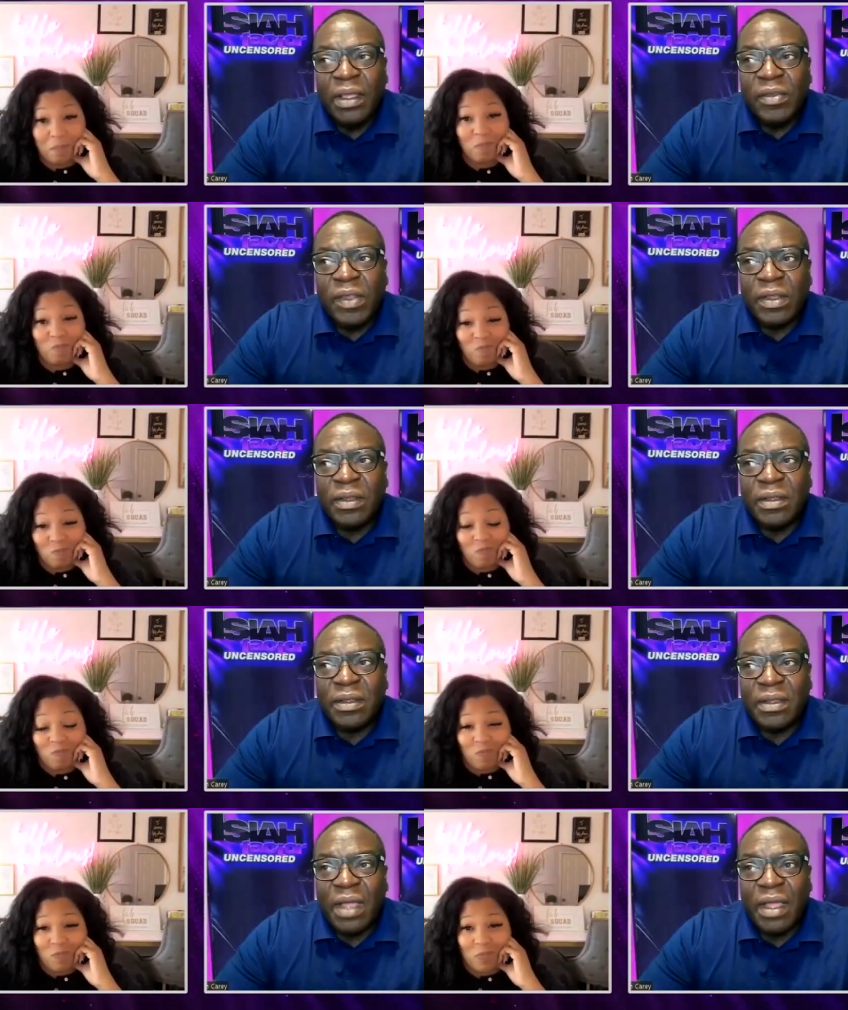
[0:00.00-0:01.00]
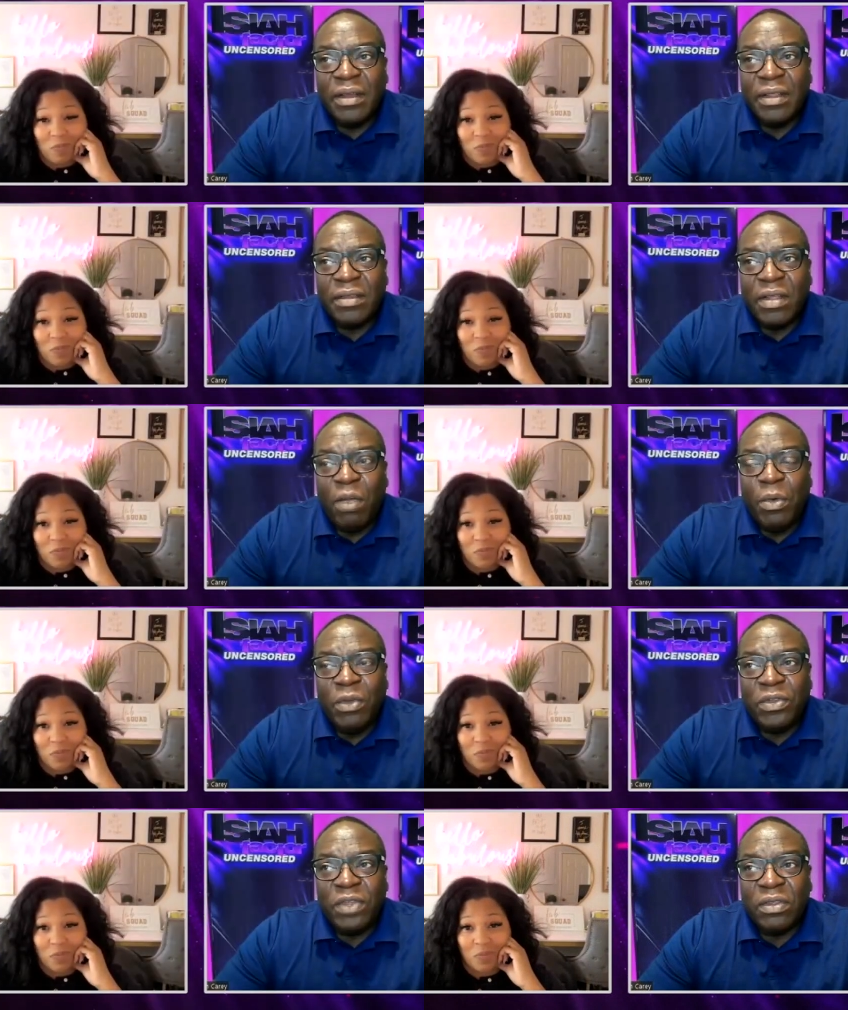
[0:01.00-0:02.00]
Speaker 1: is. It's
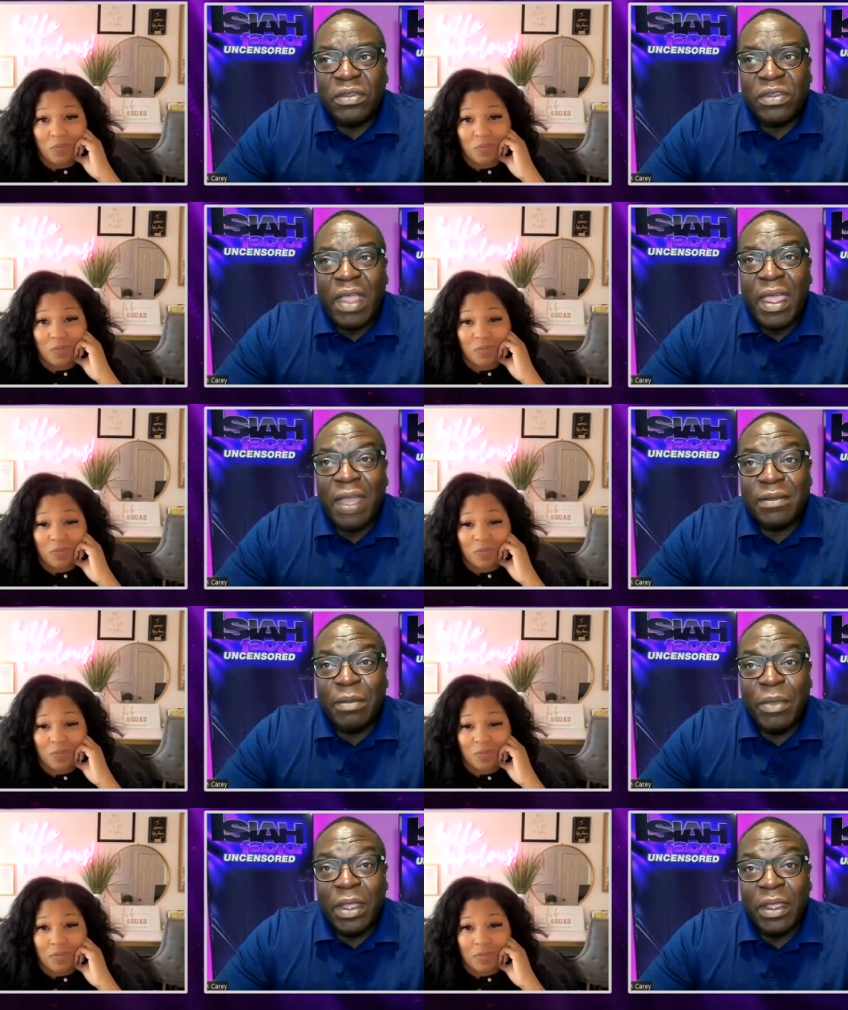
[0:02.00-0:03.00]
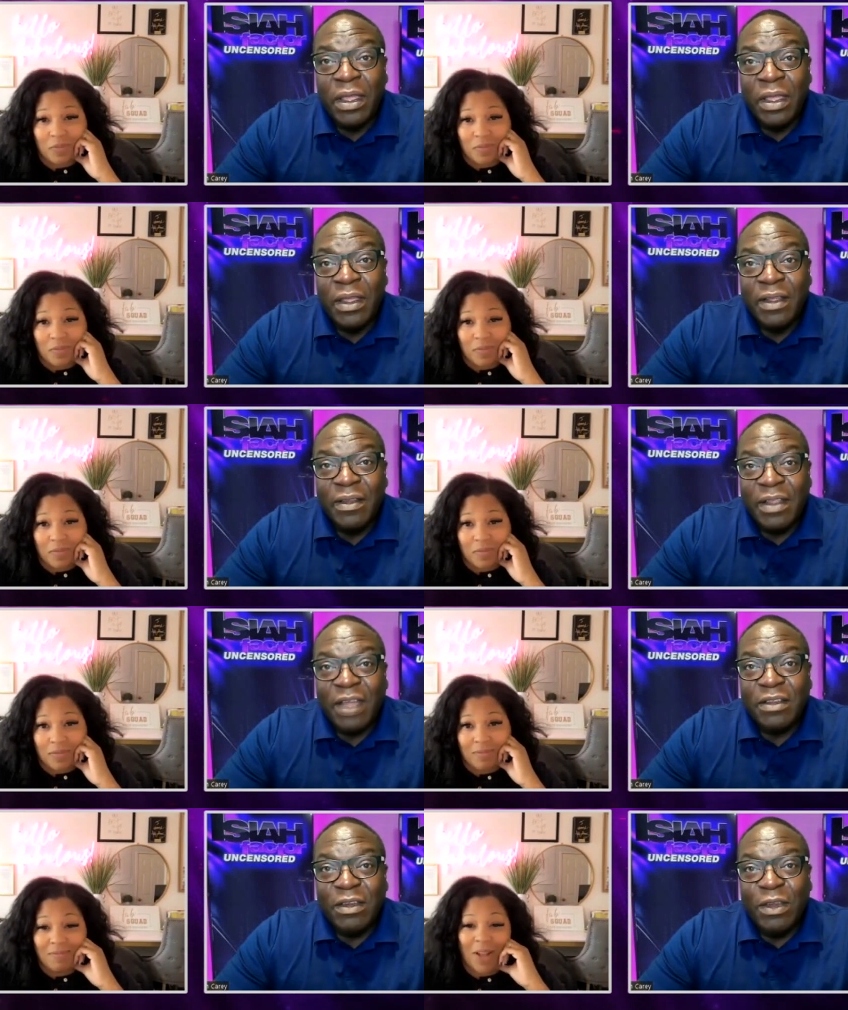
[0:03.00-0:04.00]
almost sad to me
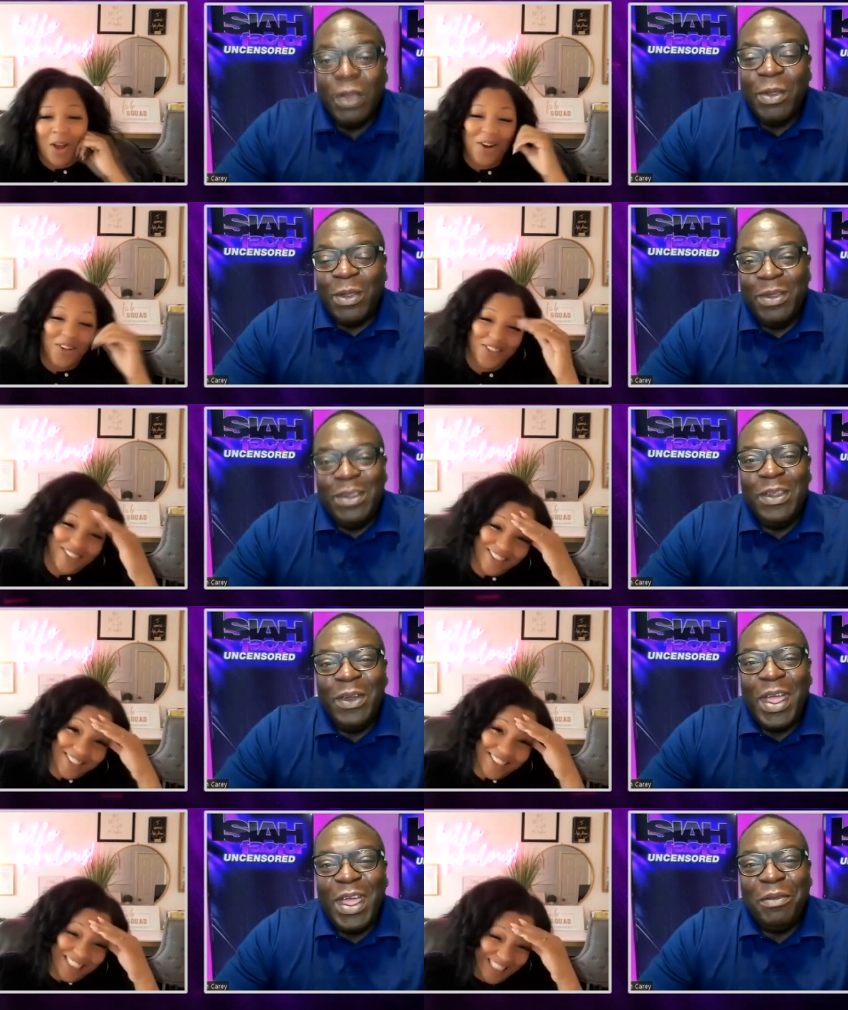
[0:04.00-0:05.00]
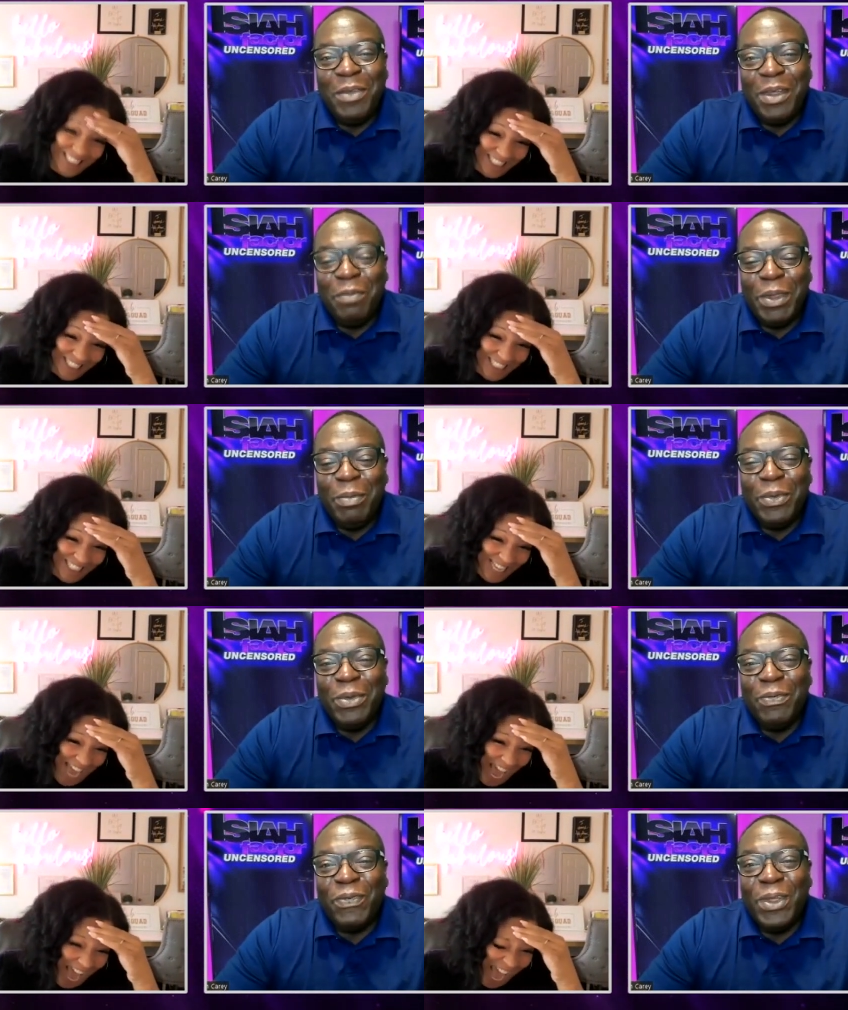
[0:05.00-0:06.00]
that you don't have enough
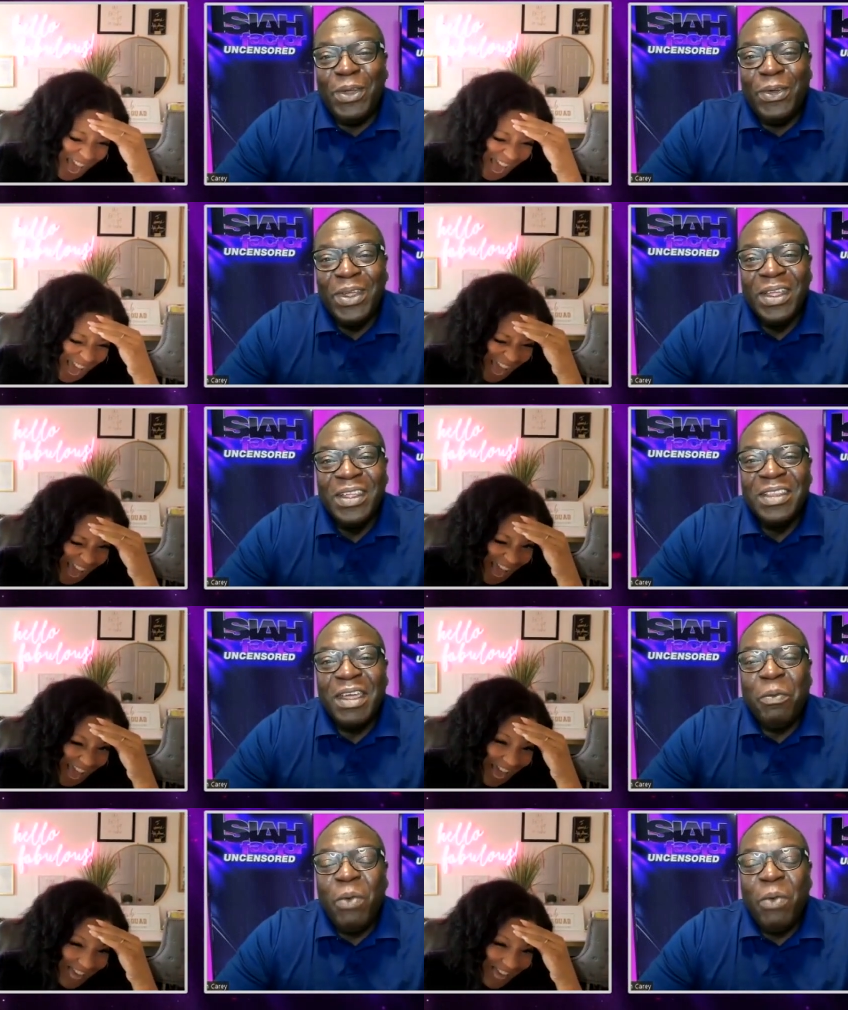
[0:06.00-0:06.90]
people to fill that